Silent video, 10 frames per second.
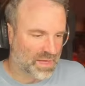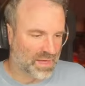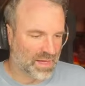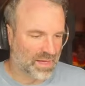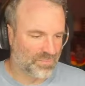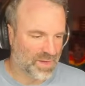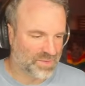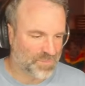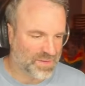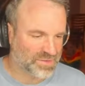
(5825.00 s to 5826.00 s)

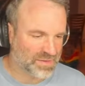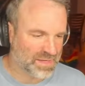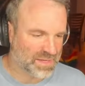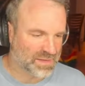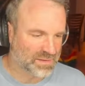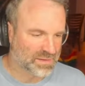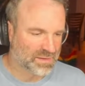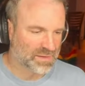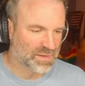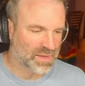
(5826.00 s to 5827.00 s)
It's basically,
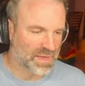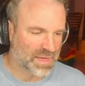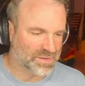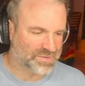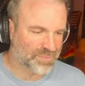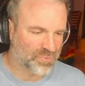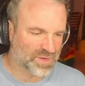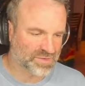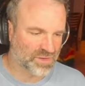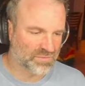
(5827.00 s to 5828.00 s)
it
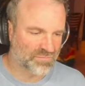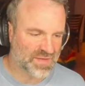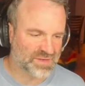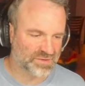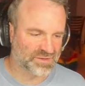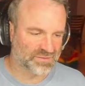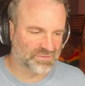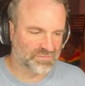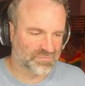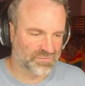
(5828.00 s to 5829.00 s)
separates kind of events
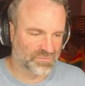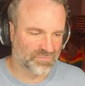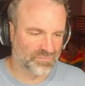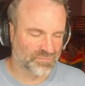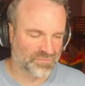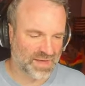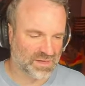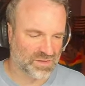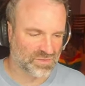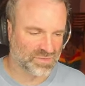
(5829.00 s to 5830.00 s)
from
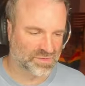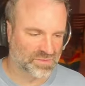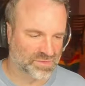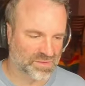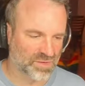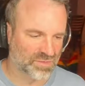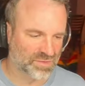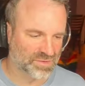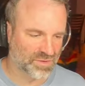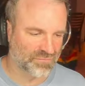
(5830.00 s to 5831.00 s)
values. So
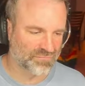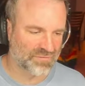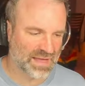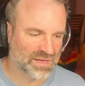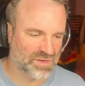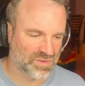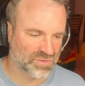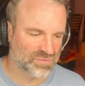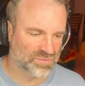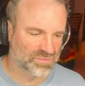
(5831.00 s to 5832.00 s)
the
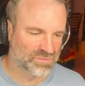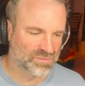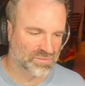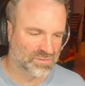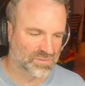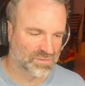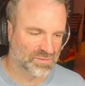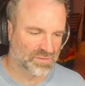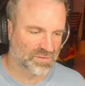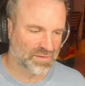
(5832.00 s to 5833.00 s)
value
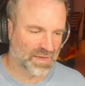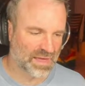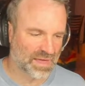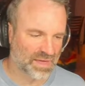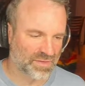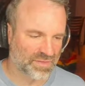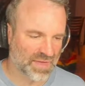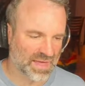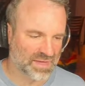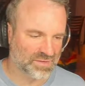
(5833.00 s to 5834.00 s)

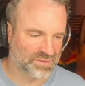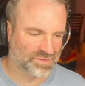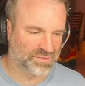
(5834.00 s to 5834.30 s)
that is,